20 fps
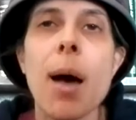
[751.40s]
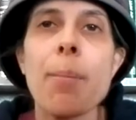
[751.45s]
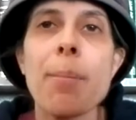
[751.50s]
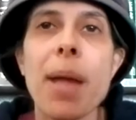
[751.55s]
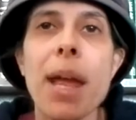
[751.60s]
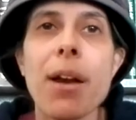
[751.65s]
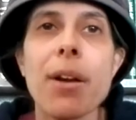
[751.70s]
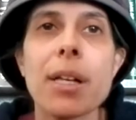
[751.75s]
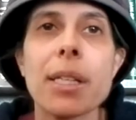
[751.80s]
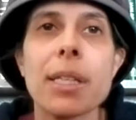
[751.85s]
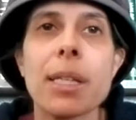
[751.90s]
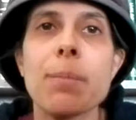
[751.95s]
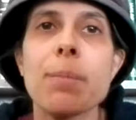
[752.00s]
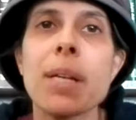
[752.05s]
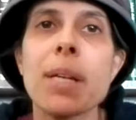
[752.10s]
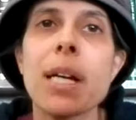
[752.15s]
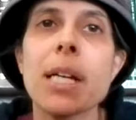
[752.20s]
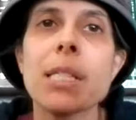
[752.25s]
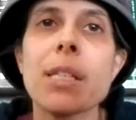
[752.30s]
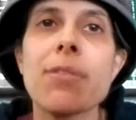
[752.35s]
apparently
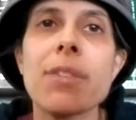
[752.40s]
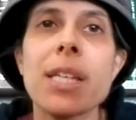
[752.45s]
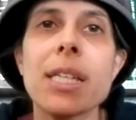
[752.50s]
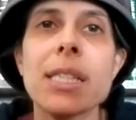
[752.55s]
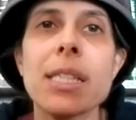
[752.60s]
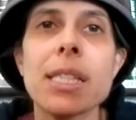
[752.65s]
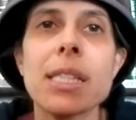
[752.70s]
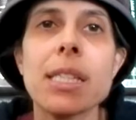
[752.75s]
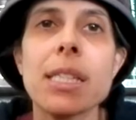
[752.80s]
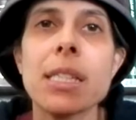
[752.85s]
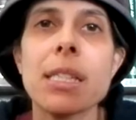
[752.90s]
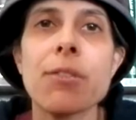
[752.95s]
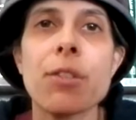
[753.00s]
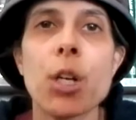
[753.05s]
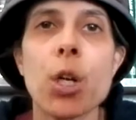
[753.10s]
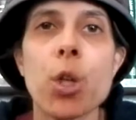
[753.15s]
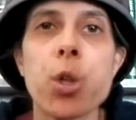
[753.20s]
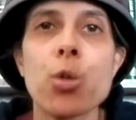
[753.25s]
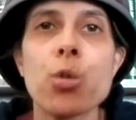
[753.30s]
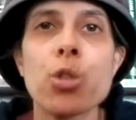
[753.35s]
because of the existence of
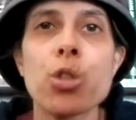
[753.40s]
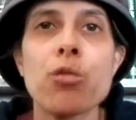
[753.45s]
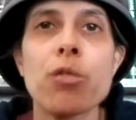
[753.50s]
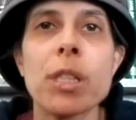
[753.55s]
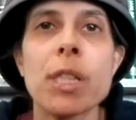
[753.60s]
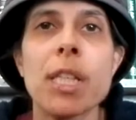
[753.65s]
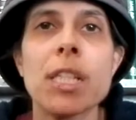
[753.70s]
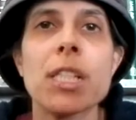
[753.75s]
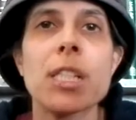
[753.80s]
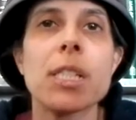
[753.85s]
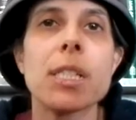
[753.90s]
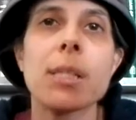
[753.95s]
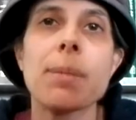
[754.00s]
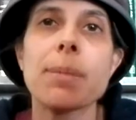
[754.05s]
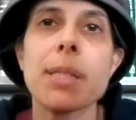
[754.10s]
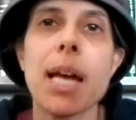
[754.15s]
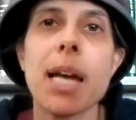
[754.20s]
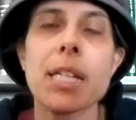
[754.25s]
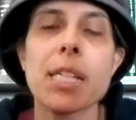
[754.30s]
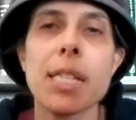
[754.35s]
a closer
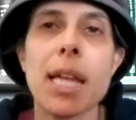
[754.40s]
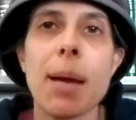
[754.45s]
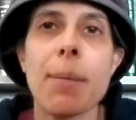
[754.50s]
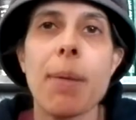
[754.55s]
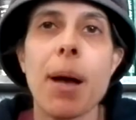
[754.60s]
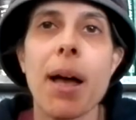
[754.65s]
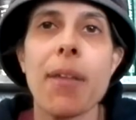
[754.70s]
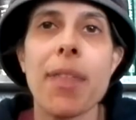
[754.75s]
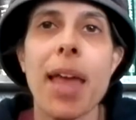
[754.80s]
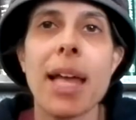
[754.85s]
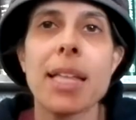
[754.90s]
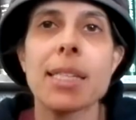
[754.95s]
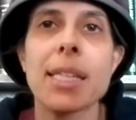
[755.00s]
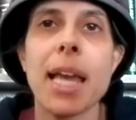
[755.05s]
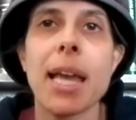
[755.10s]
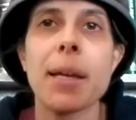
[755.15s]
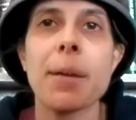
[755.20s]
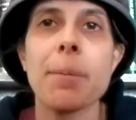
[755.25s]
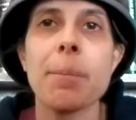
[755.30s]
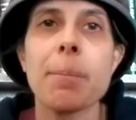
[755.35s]
relationship to Hashem on that
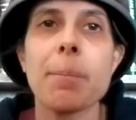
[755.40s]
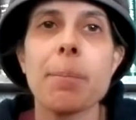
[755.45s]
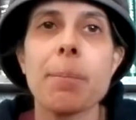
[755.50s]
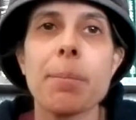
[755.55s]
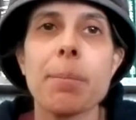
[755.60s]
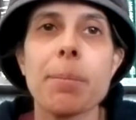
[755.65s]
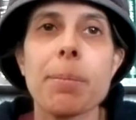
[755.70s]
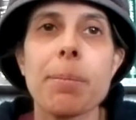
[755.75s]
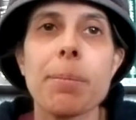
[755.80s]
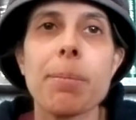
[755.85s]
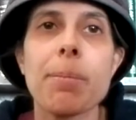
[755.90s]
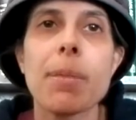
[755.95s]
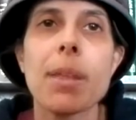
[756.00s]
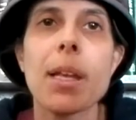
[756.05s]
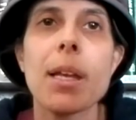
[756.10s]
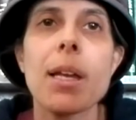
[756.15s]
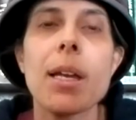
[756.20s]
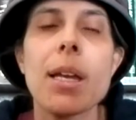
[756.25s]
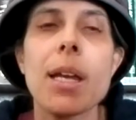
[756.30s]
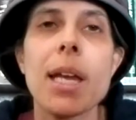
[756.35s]
day.
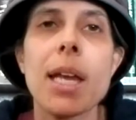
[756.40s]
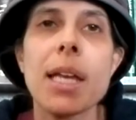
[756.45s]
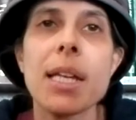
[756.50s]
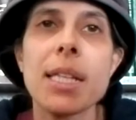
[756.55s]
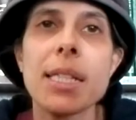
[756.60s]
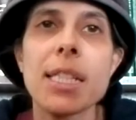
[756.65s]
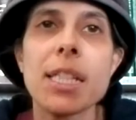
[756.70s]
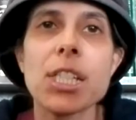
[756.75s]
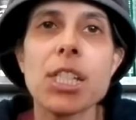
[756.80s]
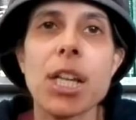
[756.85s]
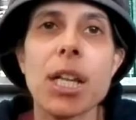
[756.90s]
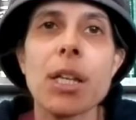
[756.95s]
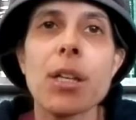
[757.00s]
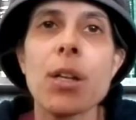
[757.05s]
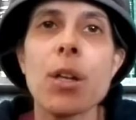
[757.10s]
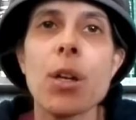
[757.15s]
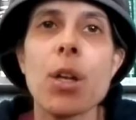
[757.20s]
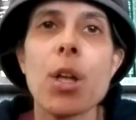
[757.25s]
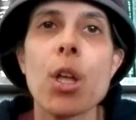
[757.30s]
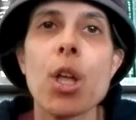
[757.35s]
In
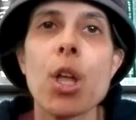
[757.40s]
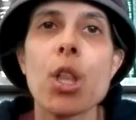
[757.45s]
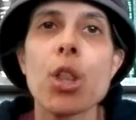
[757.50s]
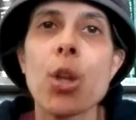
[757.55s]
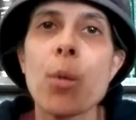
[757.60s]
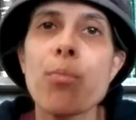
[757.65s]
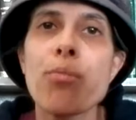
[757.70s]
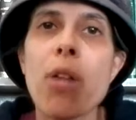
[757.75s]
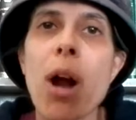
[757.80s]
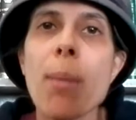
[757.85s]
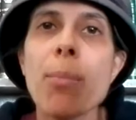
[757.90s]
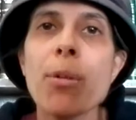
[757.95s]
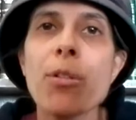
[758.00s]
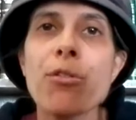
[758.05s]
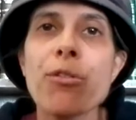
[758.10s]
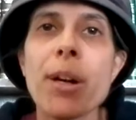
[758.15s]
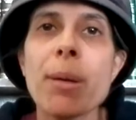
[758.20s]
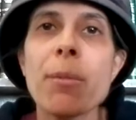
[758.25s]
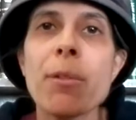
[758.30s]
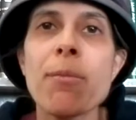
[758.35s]
addition, though
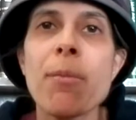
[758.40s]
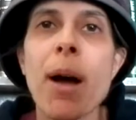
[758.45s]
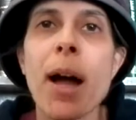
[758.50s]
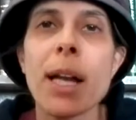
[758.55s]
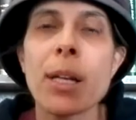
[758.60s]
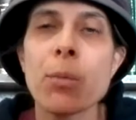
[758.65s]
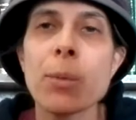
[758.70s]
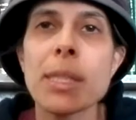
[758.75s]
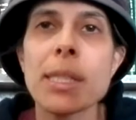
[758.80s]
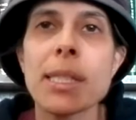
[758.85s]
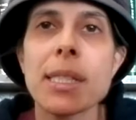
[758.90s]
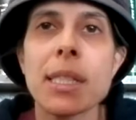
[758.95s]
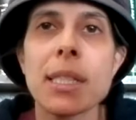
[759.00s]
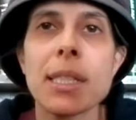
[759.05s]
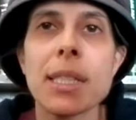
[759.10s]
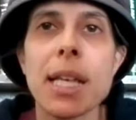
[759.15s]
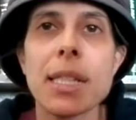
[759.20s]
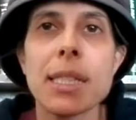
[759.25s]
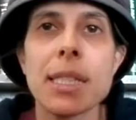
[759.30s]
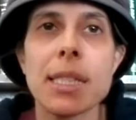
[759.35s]
proper frame of mind was
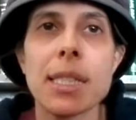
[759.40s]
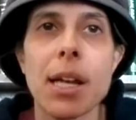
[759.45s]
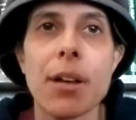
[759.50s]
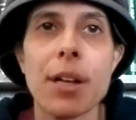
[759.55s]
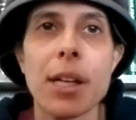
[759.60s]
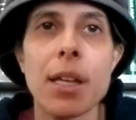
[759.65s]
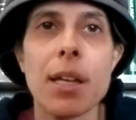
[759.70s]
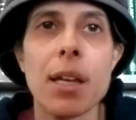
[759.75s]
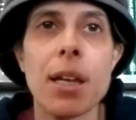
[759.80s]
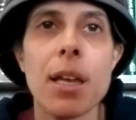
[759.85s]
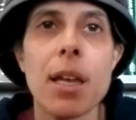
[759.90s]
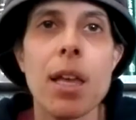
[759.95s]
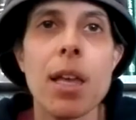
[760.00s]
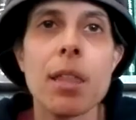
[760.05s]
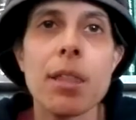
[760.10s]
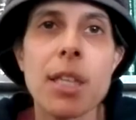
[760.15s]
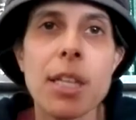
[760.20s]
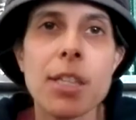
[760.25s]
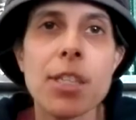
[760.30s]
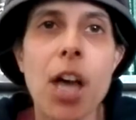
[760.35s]
still necessary,
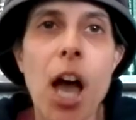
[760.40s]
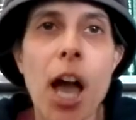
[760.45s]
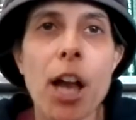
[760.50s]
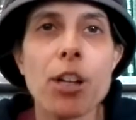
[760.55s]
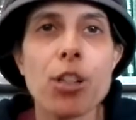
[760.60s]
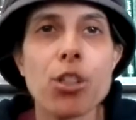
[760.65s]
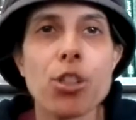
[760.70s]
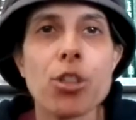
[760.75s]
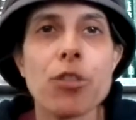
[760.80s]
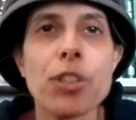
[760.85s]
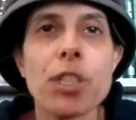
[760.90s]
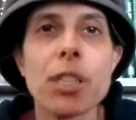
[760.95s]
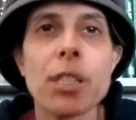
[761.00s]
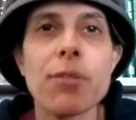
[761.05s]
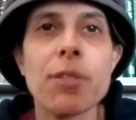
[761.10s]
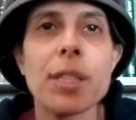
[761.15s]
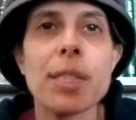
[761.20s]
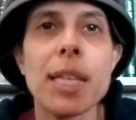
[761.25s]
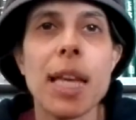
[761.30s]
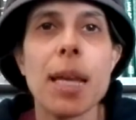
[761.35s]
the entire service
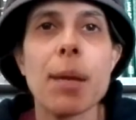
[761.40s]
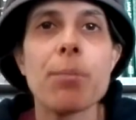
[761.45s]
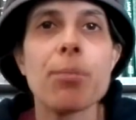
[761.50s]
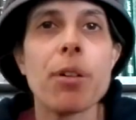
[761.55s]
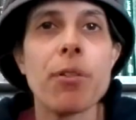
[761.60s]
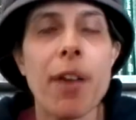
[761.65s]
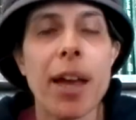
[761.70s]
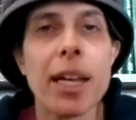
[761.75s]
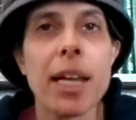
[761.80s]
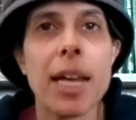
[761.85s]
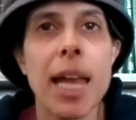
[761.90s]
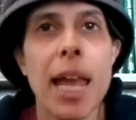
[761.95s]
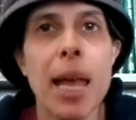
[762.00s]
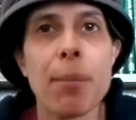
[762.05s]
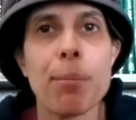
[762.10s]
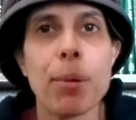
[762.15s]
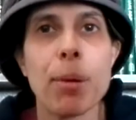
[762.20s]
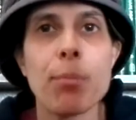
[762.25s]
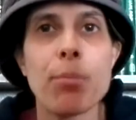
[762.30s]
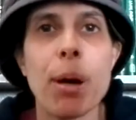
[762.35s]
of the day provided
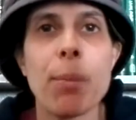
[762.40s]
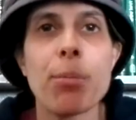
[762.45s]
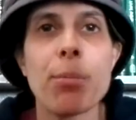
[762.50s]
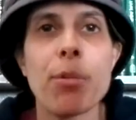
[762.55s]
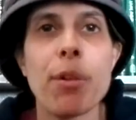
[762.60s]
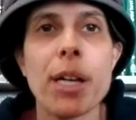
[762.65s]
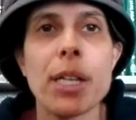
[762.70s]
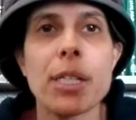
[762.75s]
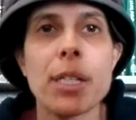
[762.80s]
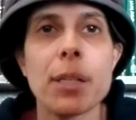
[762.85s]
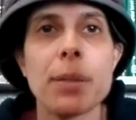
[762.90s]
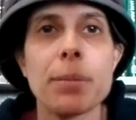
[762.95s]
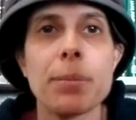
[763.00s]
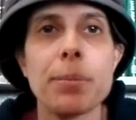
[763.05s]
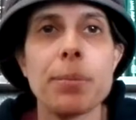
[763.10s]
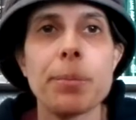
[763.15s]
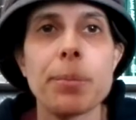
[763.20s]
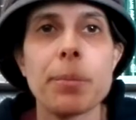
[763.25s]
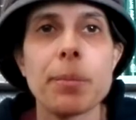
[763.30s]
ample preparation.